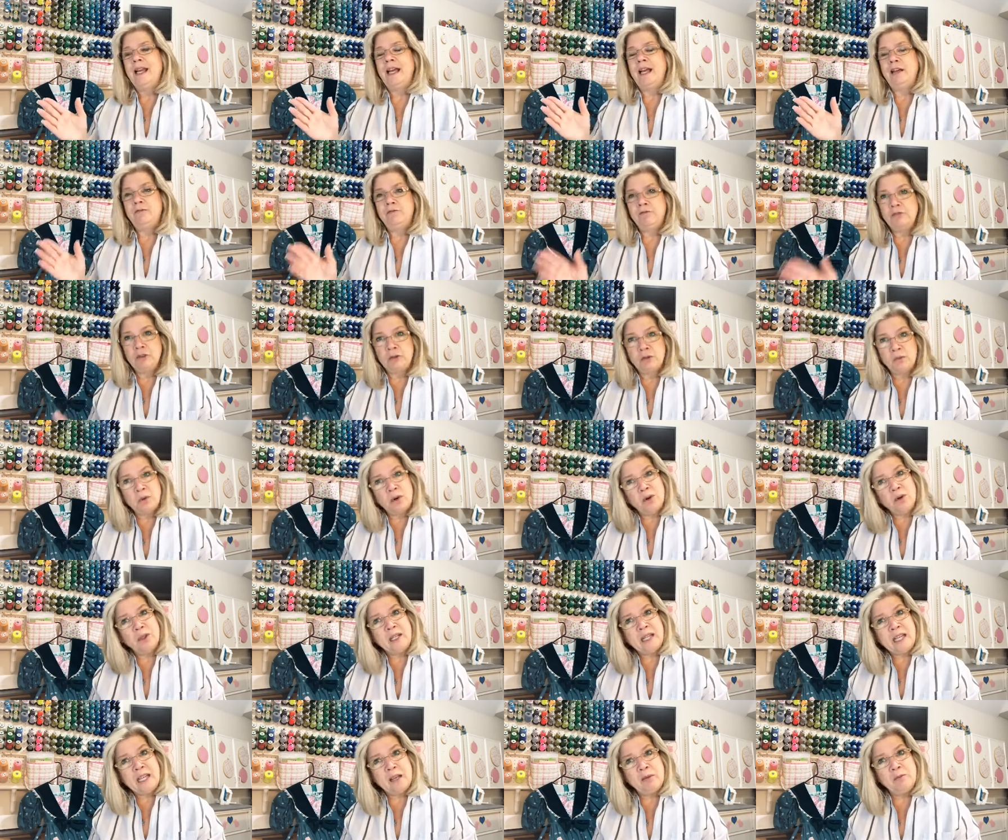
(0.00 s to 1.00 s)
And for the
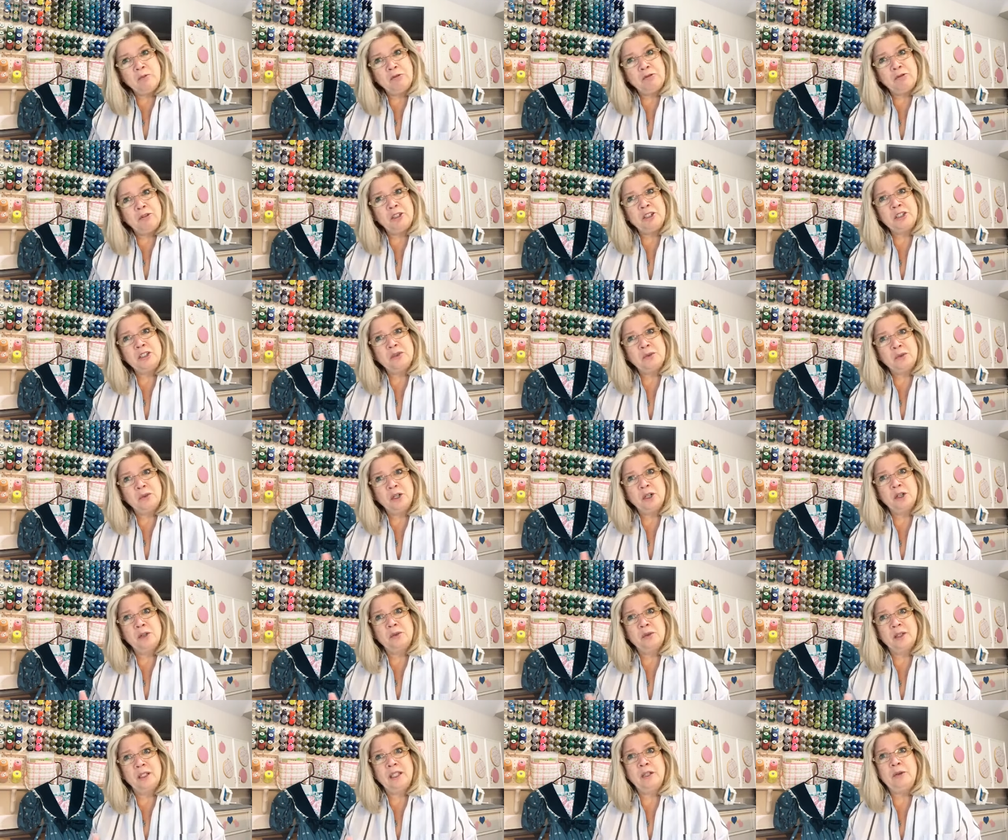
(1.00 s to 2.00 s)
rolled hem foot to
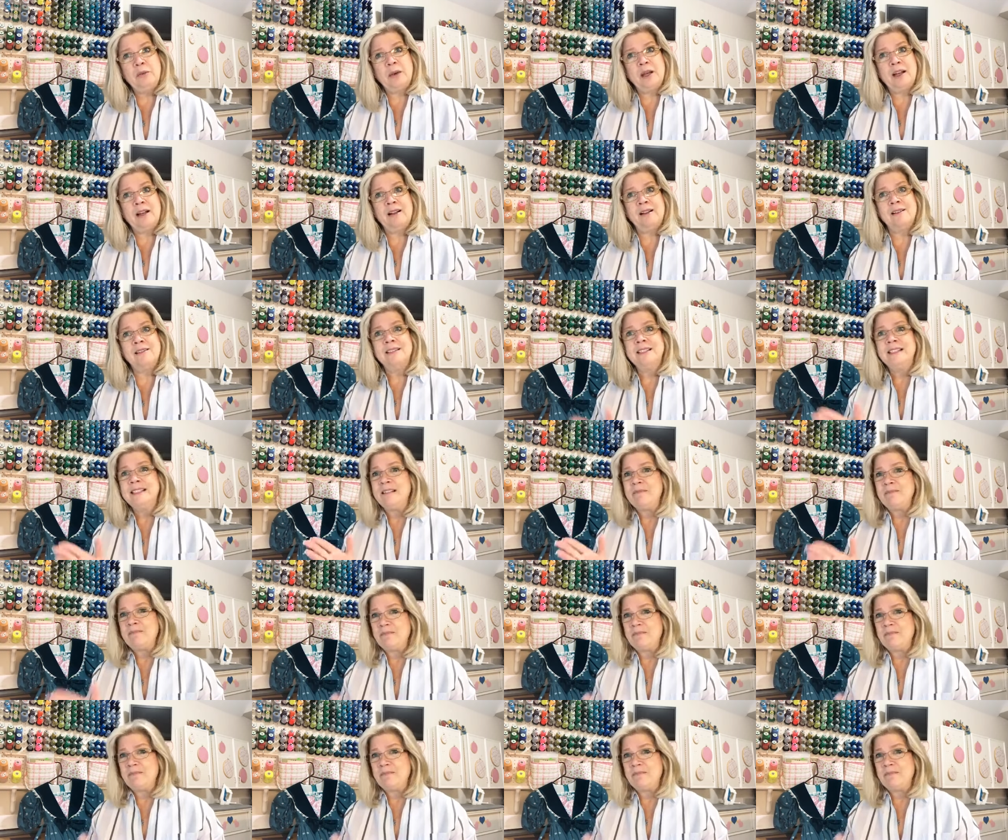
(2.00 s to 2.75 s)
work really well,